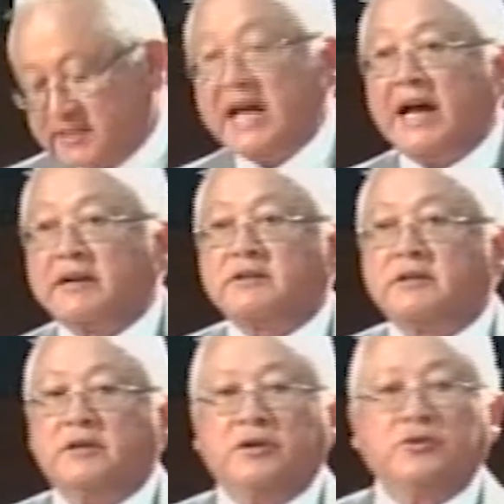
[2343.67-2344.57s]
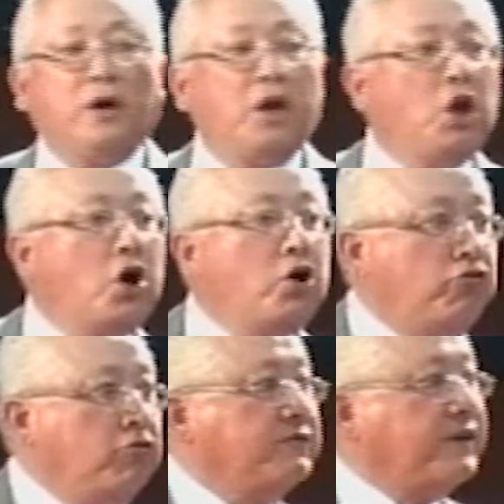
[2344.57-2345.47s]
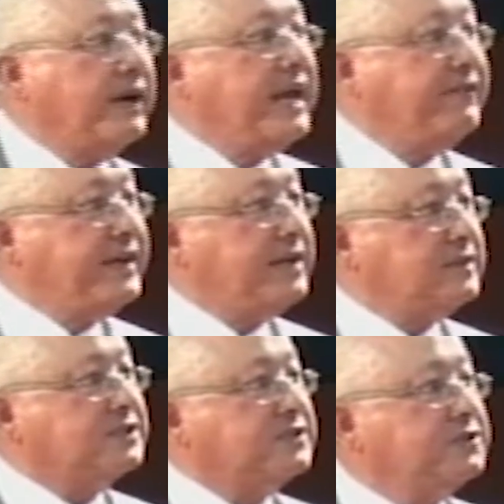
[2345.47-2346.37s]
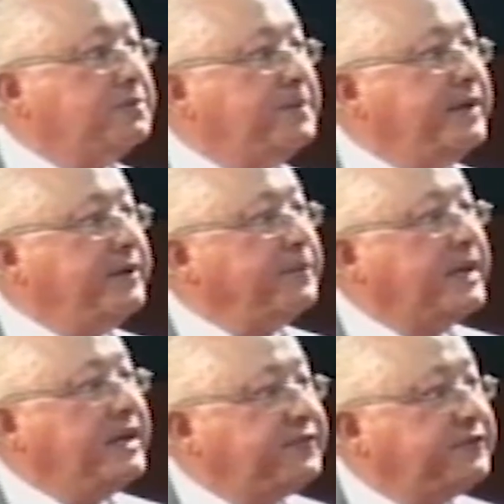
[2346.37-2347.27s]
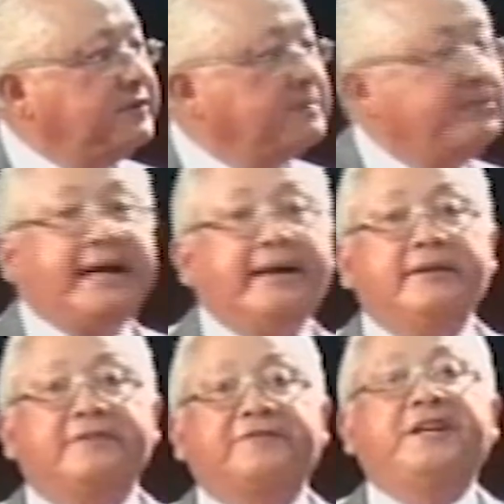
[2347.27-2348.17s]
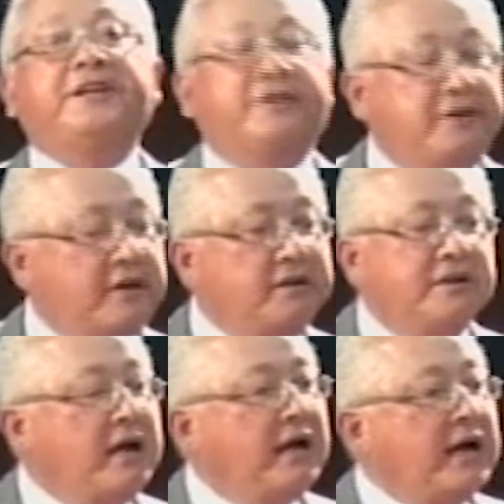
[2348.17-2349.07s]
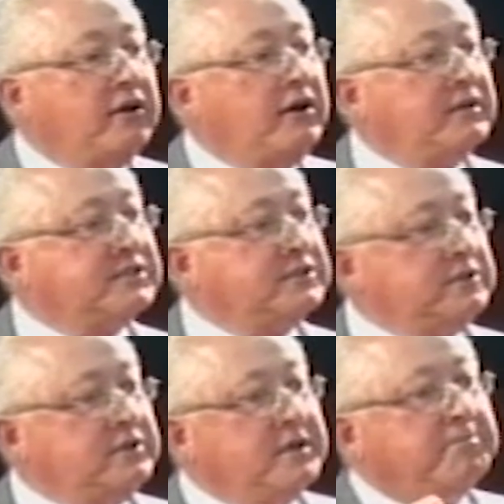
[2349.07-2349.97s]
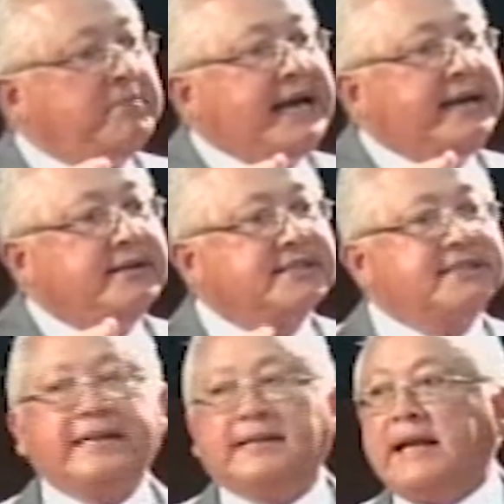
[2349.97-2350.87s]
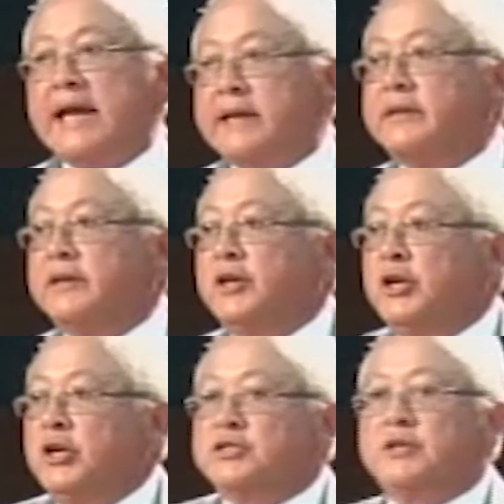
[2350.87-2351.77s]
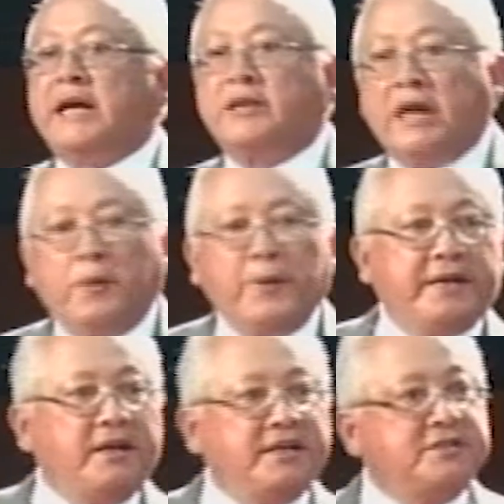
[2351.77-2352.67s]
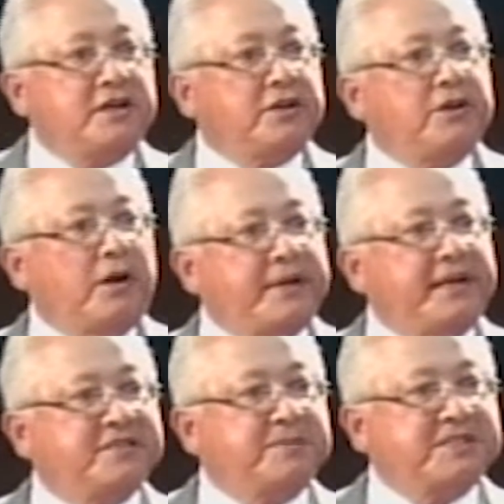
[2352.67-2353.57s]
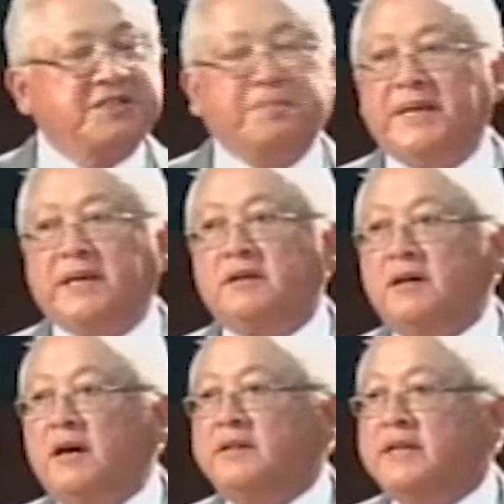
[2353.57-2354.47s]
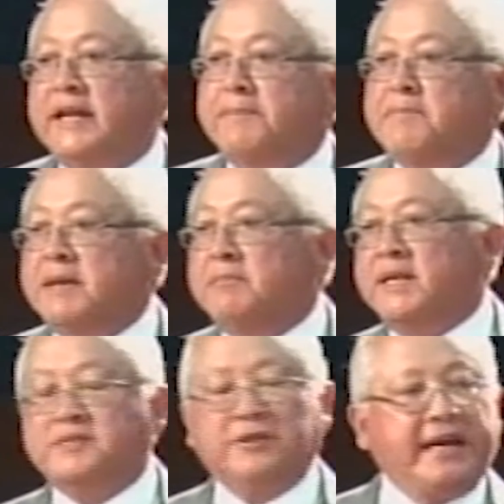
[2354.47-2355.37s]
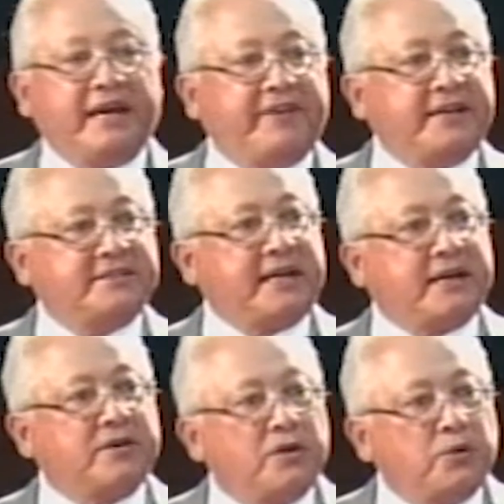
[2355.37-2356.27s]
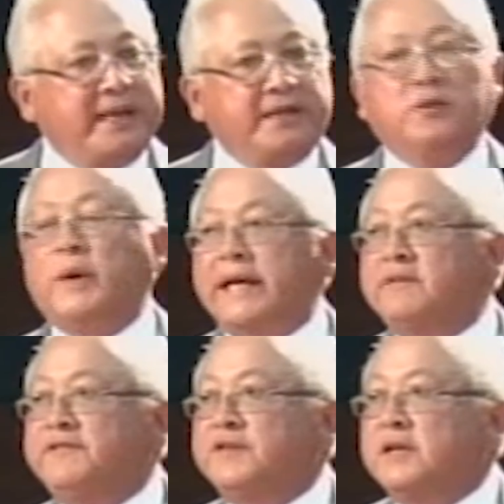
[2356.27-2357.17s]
Act to allow for evidence to be given by video and also by satellite, so that a witness nowadays, Mr. Speaker, under the amendments to the Evidence Act 2012,